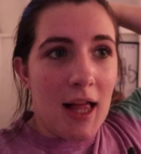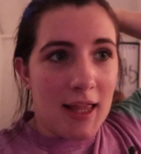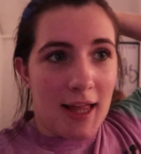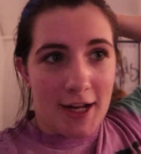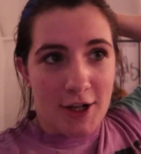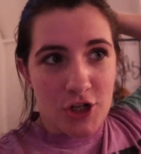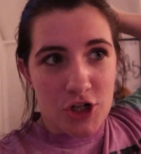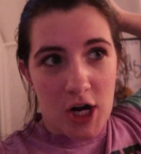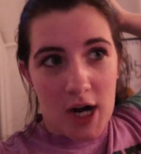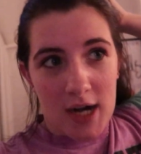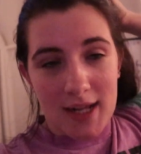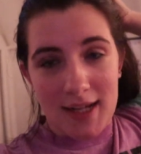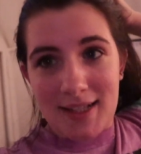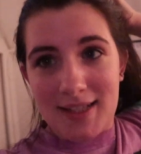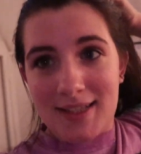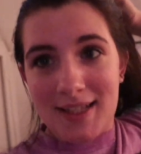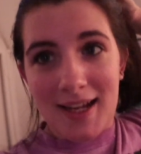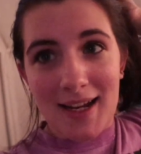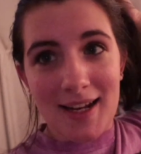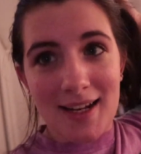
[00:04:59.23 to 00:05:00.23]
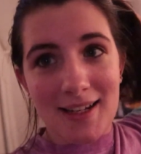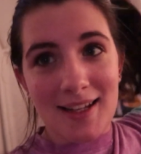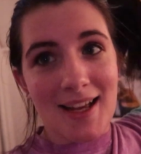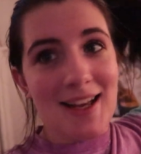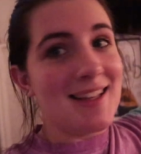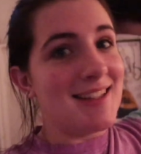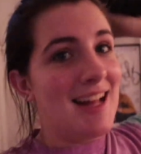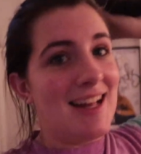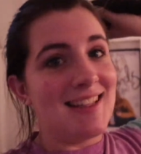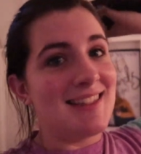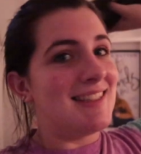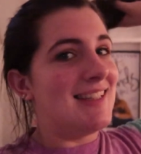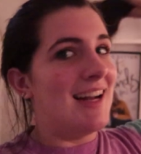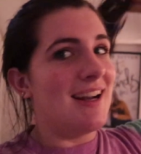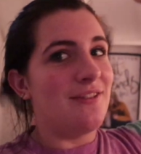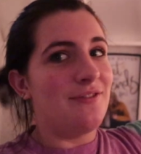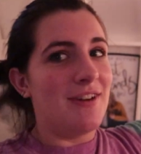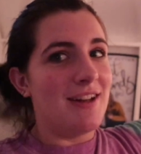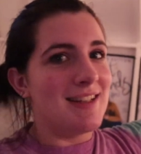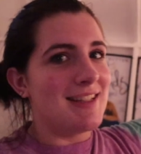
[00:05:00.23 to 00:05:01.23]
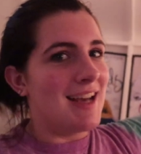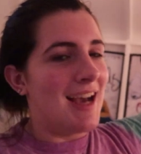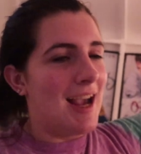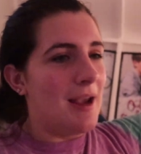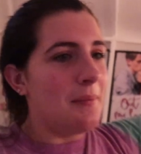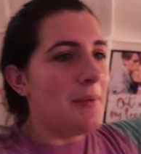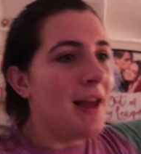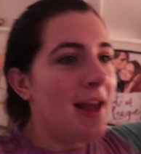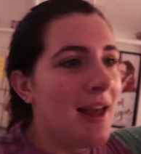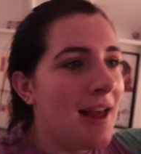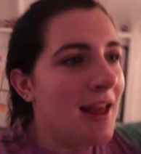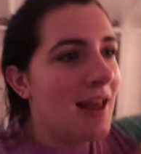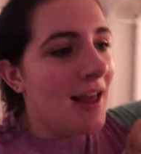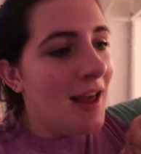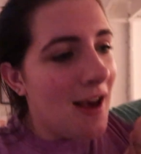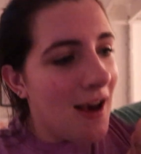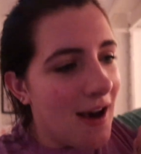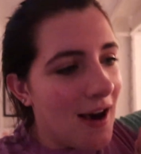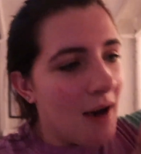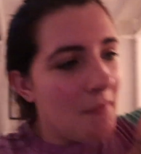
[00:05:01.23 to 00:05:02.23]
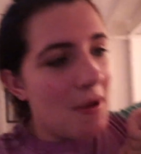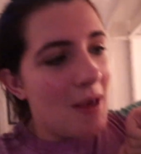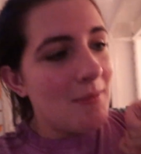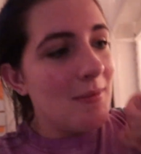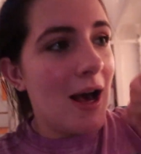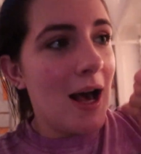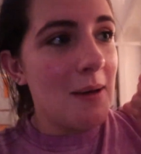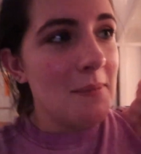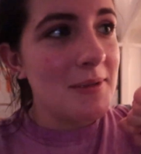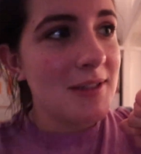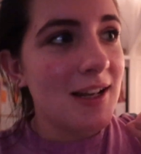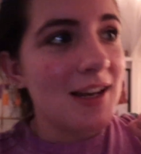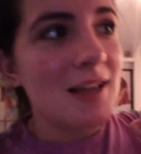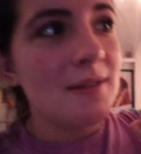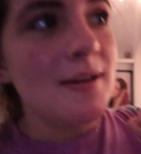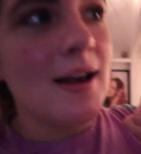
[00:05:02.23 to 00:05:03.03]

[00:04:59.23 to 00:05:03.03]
electronics in, because that's not a fun time. My mom's gonna